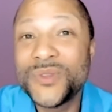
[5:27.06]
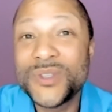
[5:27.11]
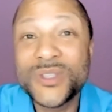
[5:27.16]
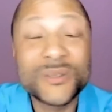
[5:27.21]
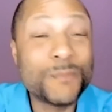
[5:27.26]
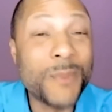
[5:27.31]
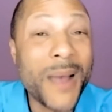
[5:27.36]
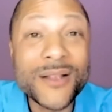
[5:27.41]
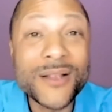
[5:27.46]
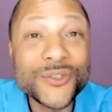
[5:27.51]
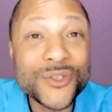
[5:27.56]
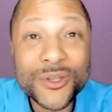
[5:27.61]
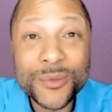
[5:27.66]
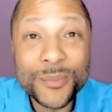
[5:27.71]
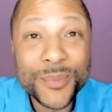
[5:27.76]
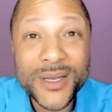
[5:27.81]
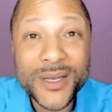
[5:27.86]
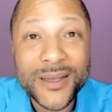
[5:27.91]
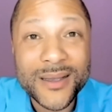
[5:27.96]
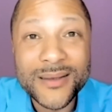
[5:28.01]
sponsor the
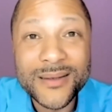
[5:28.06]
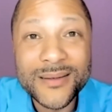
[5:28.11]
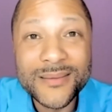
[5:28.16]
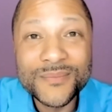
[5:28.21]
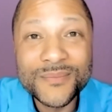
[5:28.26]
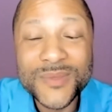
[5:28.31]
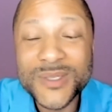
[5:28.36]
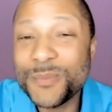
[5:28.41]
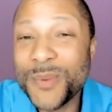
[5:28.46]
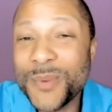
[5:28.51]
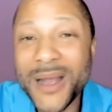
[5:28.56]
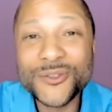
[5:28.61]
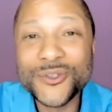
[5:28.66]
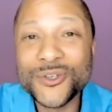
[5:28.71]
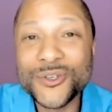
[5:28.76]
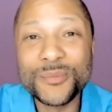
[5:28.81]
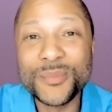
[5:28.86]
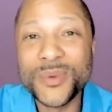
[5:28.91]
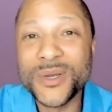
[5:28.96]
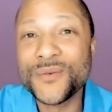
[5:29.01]
book.
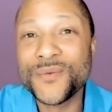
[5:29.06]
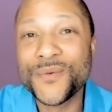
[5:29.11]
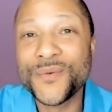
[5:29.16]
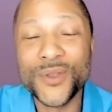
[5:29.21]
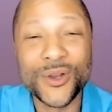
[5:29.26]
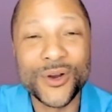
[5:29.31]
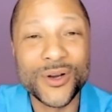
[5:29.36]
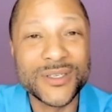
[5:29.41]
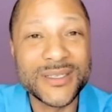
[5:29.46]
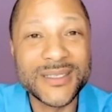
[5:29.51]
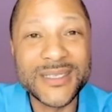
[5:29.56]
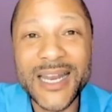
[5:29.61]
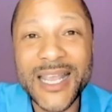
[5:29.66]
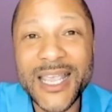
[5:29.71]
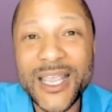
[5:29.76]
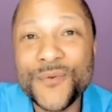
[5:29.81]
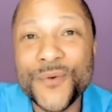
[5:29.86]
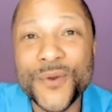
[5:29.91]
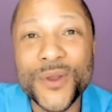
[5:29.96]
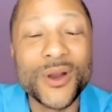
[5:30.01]
Sponsor the book for your
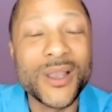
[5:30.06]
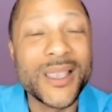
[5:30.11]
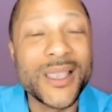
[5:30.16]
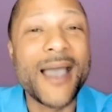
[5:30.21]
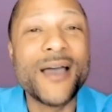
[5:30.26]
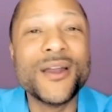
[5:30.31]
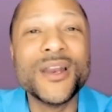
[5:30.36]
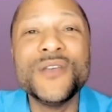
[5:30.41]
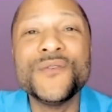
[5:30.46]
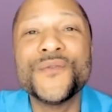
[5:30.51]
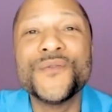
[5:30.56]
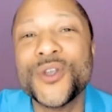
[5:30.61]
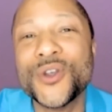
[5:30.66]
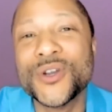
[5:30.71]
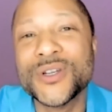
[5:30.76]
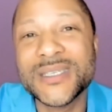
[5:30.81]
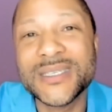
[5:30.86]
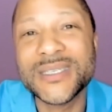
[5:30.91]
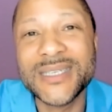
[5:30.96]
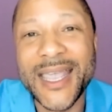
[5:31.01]
city, for your county, for
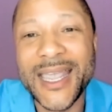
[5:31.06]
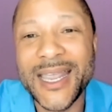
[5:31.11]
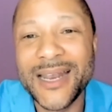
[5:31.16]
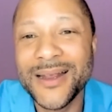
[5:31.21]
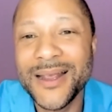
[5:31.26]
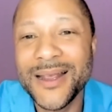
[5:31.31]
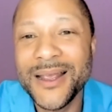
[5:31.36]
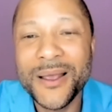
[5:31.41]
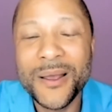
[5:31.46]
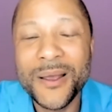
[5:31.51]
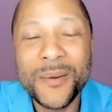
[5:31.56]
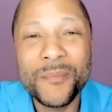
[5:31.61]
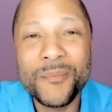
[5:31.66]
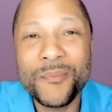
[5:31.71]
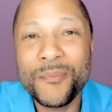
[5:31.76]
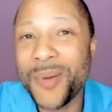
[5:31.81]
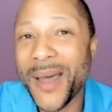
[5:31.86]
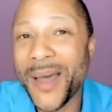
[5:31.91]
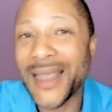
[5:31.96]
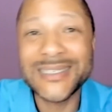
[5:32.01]
your state.
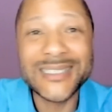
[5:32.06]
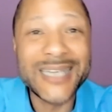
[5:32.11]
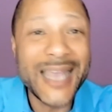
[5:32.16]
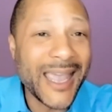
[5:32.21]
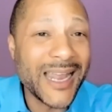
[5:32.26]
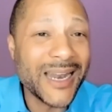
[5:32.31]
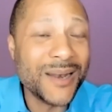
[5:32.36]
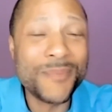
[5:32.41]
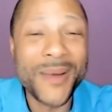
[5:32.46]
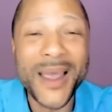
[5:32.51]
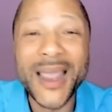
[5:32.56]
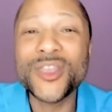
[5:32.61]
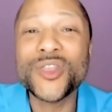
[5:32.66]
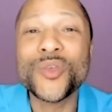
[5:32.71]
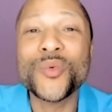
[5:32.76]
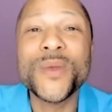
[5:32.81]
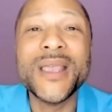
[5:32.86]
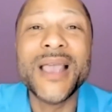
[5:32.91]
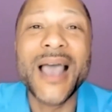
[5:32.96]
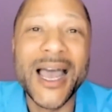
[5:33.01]
Buy 10, buy
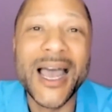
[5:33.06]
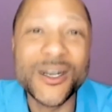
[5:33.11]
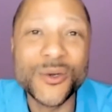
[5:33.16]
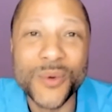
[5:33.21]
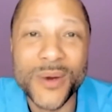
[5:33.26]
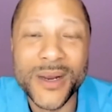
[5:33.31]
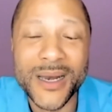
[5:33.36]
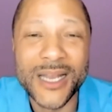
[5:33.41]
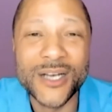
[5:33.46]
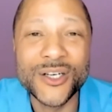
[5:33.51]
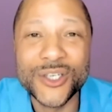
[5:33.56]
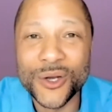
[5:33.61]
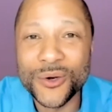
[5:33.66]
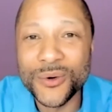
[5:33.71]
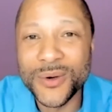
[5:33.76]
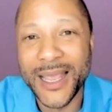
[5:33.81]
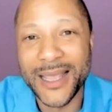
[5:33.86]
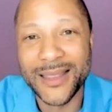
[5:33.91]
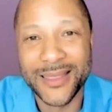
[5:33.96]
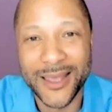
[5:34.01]
300 and
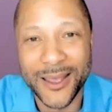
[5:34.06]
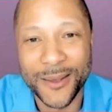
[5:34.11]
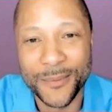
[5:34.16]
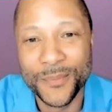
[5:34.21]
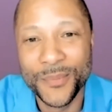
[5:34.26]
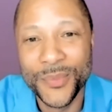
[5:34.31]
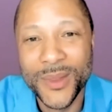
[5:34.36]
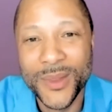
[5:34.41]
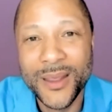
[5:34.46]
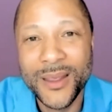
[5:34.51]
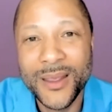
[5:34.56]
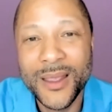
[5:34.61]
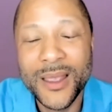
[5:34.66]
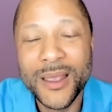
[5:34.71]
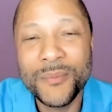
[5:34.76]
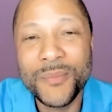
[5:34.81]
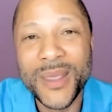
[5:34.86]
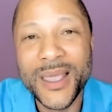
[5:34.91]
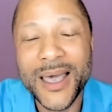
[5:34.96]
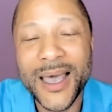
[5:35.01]
donate them,
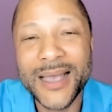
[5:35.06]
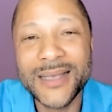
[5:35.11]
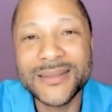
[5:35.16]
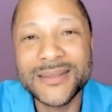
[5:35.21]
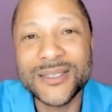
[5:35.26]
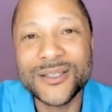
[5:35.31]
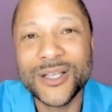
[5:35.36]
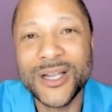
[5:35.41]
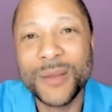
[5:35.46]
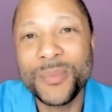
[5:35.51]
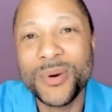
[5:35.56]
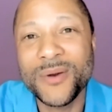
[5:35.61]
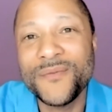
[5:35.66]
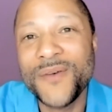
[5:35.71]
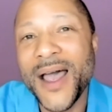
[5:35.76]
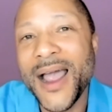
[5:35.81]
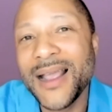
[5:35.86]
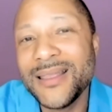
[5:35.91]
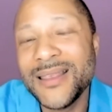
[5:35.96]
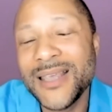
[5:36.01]
because it's going to
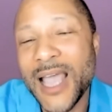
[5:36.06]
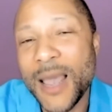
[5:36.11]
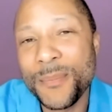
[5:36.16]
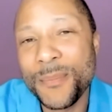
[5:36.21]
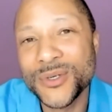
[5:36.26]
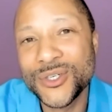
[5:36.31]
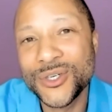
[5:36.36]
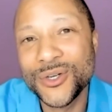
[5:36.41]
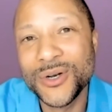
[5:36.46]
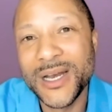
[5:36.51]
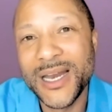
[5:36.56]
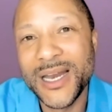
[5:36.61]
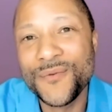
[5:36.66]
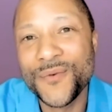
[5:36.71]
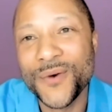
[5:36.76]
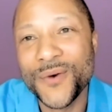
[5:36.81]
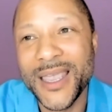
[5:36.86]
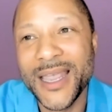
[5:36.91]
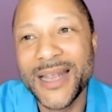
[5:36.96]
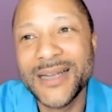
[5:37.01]
provide the opportunity
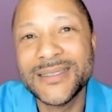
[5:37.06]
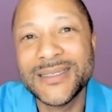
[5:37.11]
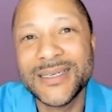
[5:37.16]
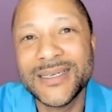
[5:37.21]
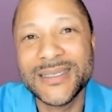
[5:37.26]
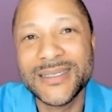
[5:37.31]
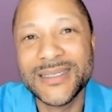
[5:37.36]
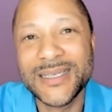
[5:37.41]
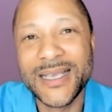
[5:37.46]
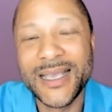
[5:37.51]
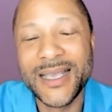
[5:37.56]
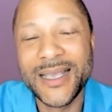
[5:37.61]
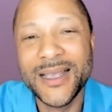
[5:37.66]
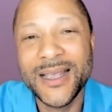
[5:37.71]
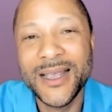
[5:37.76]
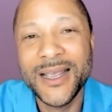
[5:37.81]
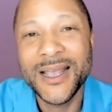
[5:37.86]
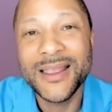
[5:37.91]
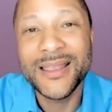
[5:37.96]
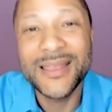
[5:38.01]
for kids to see
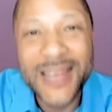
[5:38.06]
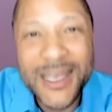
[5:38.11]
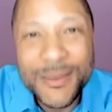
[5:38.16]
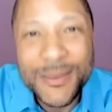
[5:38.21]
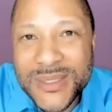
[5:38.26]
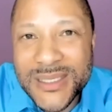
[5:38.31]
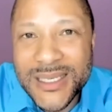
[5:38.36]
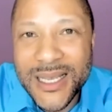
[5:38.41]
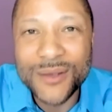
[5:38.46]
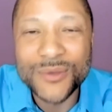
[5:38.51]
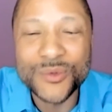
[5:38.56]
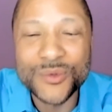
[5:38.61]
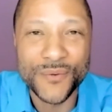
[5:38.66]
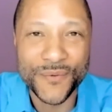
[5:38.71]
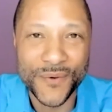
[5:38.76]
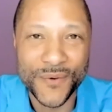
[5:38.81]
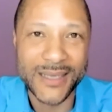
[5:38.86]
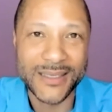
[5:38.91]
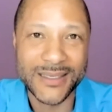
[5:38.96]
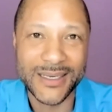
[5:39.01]
themselves
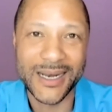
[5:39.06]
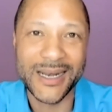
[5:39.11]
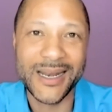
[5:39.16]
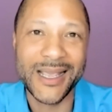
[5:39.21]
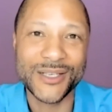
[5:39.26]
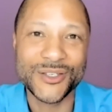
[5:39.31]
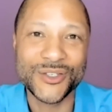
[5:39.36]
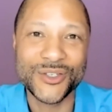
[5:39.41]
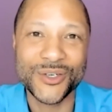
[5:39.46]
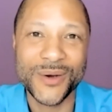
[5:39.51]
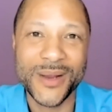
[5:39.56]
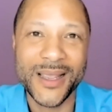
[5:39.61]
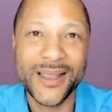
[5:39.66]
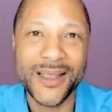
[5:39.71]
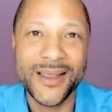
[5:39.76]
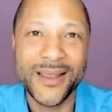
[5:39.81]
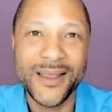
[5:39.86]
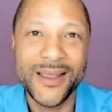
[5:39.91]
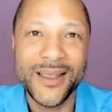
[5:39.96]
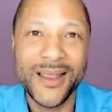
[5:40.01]
reflected in history